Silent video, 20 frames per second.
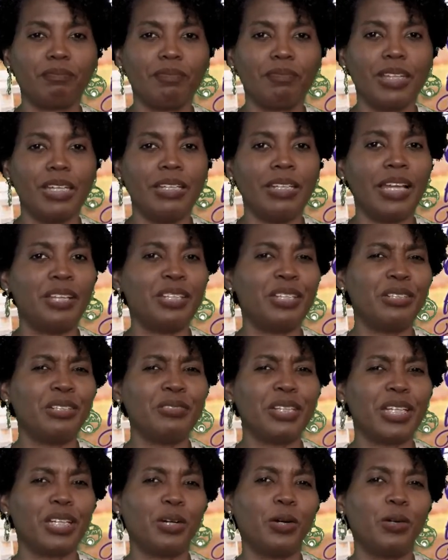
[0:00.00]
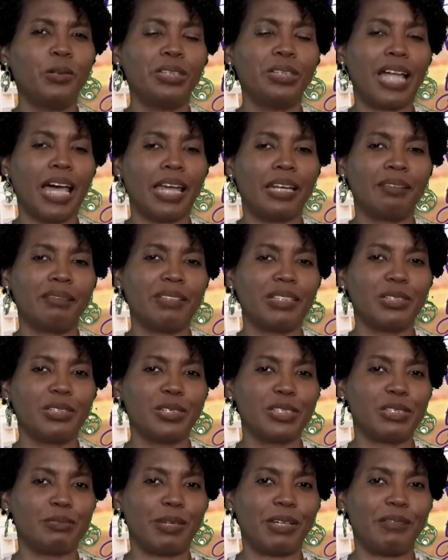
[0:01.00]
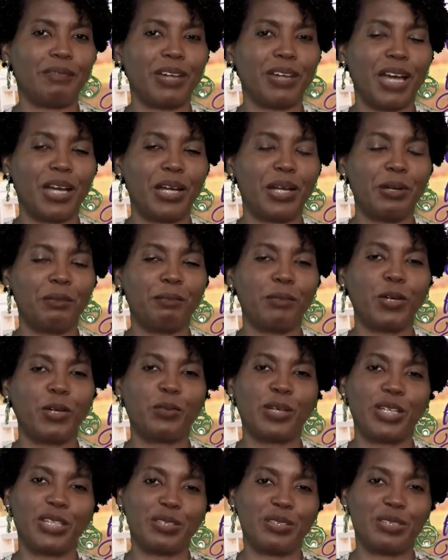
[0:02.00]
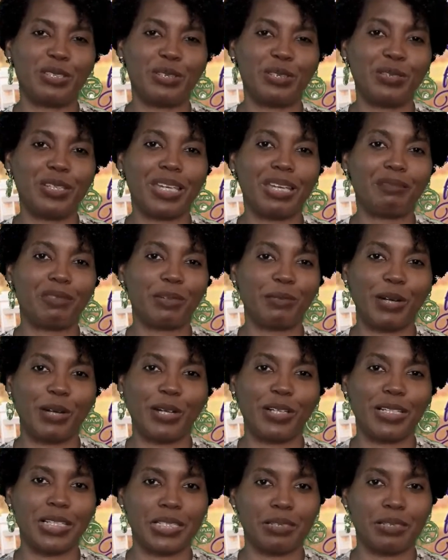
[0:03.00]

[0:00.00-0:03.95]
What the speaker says: Now, you don't get a whole lot of the little spitfire, but what you do get from her is